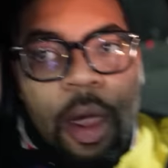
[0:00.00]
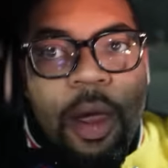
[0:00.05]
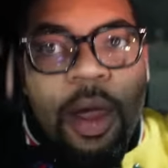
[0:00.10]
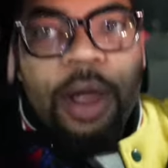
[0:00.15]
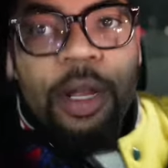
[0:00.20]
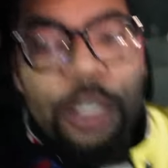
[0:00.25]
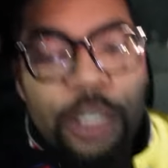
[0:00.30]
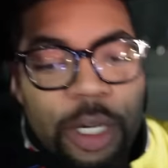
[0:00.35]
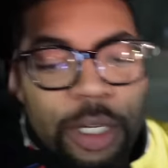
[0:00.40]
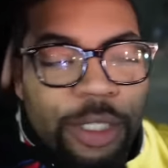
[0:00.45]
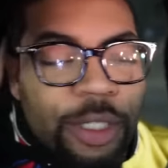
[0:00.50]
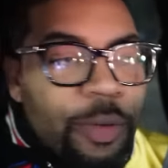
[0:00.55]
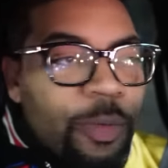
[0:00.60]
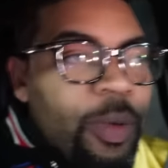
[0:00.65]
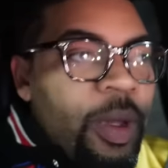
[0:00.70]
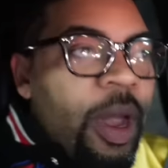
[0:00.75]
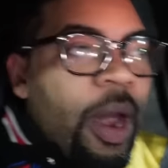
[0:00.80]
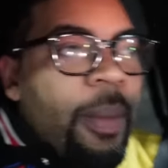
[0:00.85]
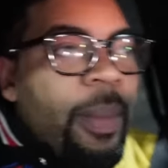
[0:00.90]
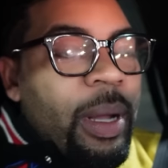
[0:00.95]
All right, y'all, so
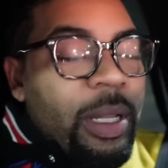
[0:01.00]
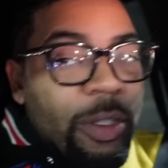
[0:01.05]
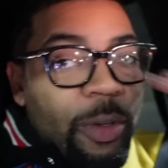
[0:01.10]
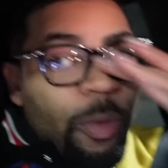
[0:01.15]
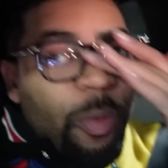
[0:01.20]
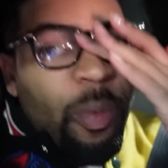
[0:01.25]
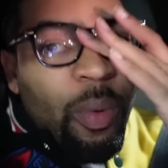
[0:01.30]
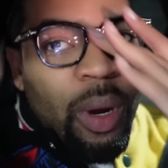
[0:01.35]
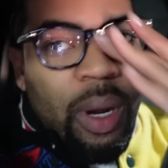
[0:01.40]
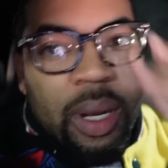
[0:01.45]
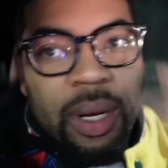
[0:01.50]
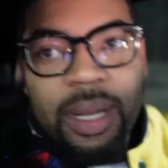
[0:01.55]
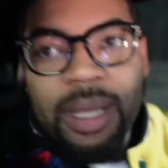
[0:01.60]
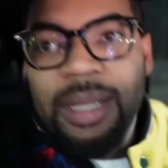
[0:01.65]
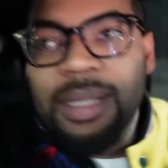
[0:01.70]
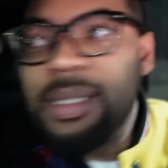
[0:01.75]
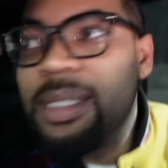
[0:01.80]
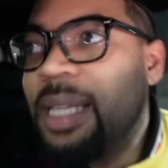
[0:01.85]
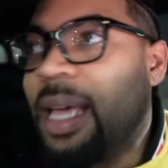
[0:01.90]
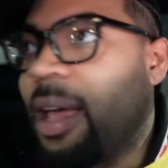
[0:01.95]
we are about to run
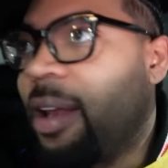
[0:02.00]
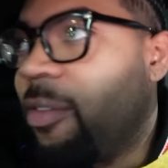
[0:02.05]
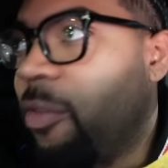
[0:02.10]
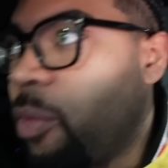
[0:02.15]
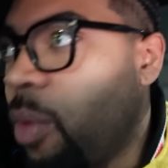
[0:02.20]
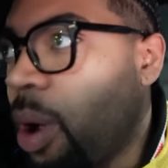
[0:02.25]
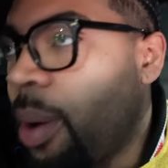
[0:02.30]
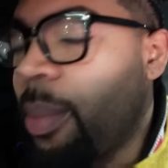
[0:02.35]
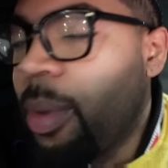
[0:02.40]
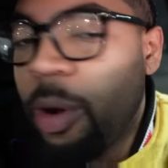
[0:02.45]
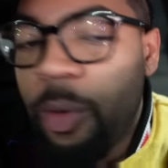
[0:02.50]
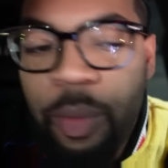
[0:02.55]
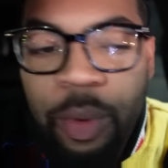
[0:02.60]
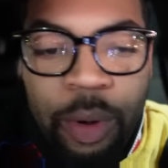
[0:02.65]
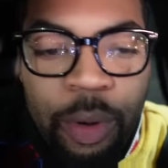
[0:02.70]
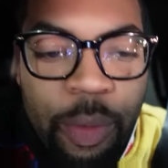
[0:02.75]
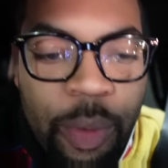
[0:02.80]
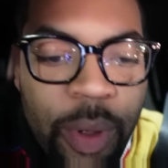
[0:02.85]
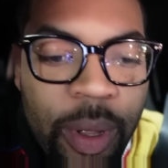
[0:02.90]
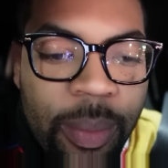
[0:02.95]
inside of Walmart
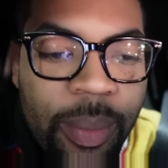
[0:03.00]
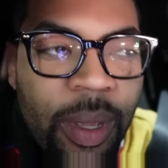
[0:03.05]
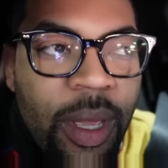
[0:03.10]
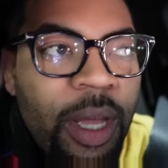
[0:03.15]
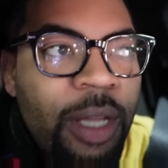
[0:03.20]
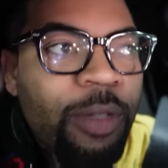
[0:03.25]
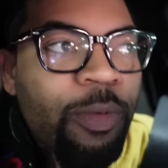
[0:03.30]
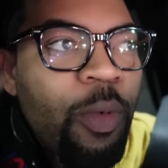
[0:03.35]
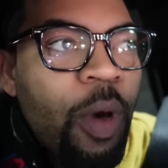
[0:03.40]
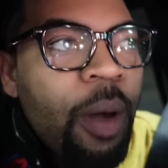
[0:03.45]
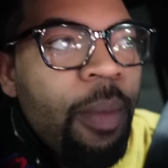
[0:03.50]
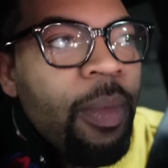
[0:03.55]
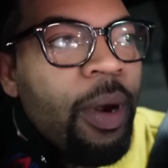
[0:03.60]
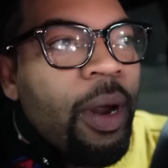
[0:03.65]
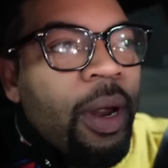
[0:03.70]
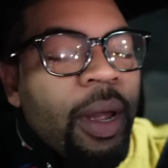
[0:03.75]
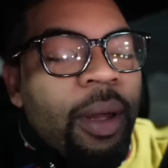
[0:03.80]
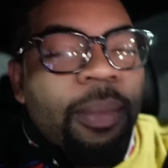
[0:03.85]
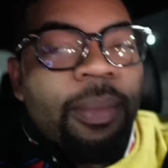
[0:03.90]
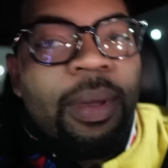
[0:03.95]
real quick because
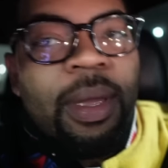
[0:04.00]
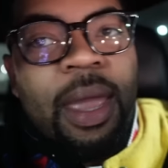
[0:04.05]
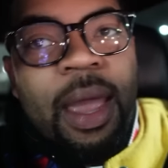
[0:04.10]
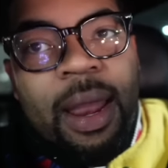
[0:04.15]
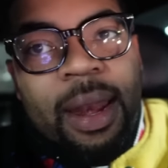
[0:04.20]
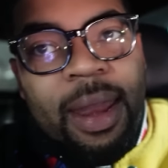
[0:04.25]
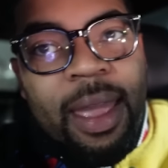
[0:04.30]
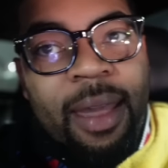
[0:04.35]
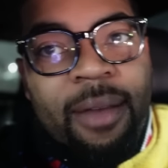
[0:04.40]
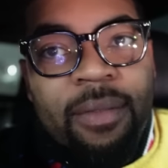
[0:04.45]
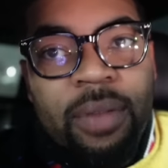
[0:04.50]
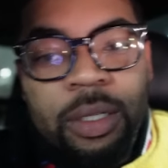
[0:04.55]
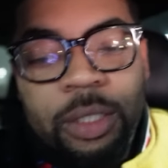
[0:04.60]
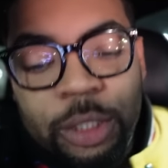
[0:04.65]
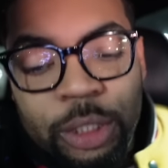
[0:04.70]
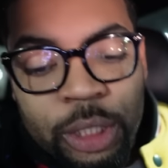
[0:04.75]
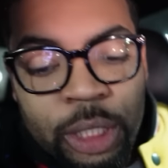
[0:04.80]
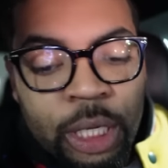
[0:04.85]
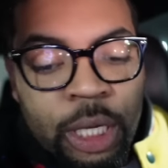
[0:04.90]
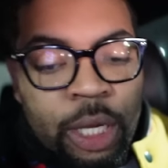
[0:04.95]
Walmart be kind of
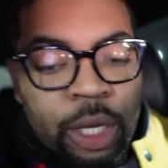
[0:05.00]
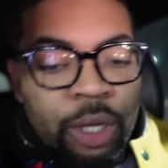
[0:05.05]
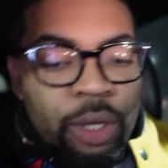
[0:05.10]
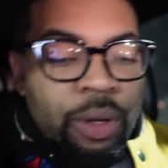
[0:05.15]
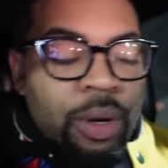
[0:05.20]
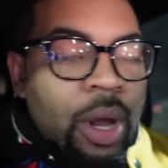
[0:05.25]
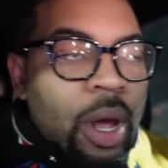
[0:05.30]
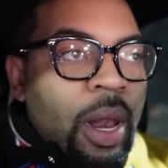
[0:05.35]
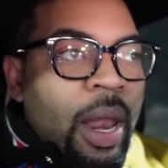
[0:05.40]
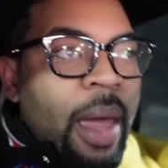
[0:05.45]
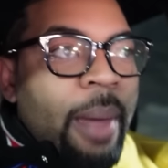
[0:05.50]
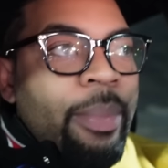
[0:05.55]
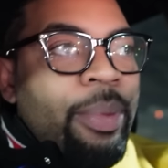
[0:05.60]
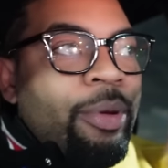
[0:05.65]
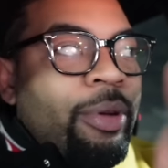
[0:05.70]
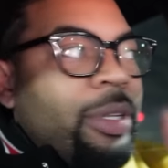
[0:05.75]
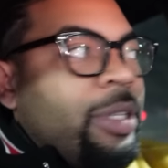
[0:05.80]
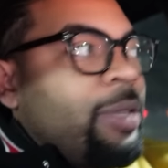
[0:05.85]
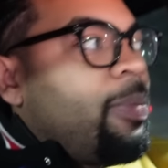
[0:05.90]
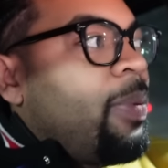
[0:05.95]
having, you know, like
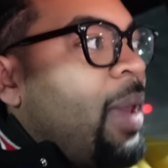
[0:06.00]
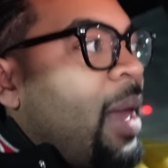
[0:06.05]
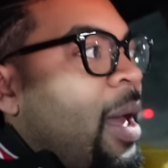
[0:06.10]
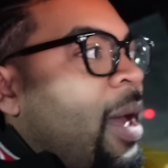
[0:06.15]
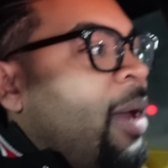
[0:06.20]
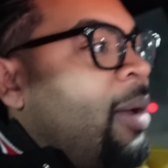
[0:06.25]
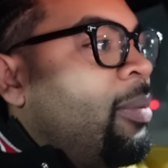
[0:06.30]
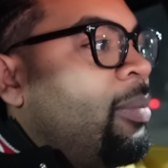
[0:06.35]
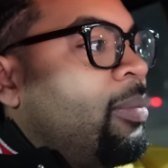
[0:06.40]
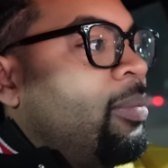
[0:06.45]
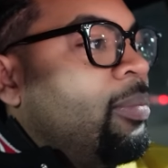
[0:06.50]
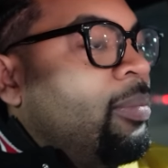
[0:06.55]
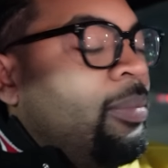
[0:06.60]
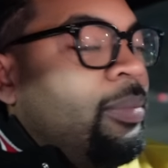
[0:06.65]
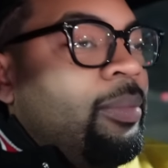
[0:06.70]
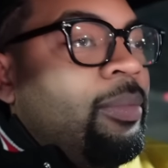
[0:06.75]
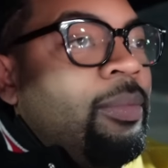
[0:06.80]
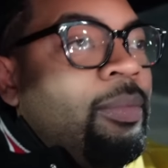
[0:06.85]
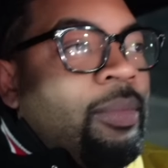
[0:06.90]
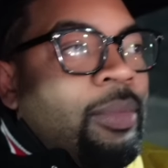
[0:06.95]
beauty supply
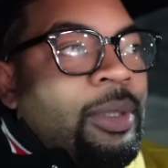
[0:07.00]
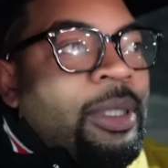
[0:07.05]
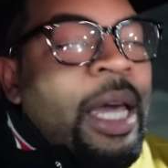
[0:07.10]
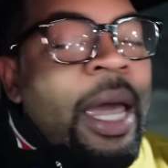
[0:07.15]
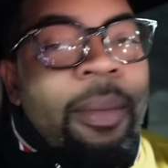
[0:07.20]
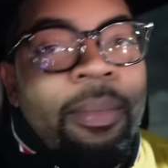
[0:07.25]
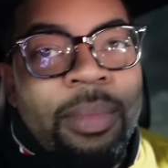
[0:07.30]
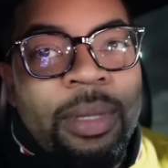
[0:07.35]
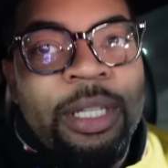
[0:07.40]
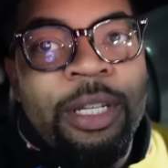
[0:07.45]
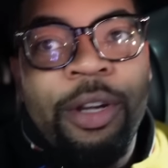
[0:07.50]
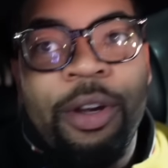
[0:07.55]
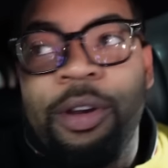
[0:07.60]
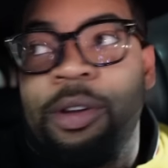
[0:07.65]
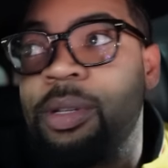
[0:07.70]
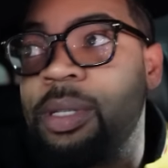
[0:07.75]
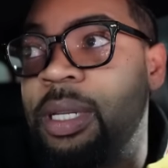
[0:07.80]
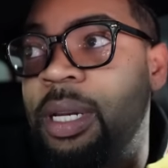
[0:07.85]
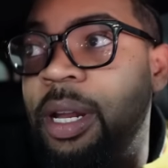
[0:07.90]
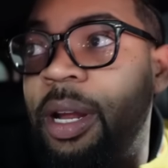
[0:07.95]
type
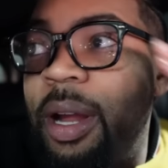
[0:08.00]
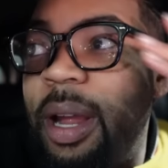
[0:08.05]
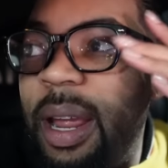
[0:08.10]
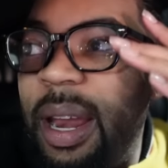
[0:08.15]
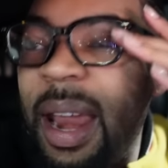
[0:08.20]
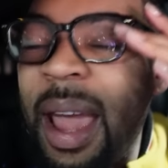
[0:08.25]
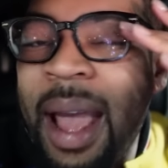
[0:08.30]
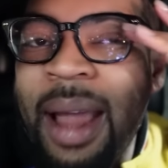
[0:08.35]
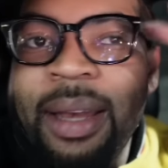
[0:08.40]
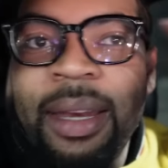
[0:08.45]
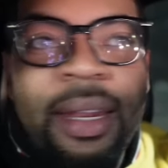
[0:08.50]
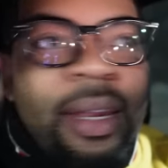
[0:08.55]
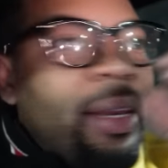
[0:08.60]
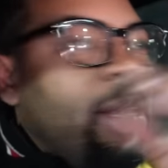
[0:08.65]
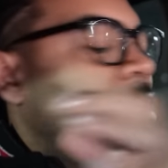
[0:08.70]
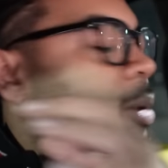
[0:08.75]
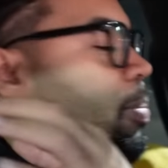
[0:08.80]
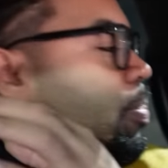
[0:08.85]
materials in there, and I need the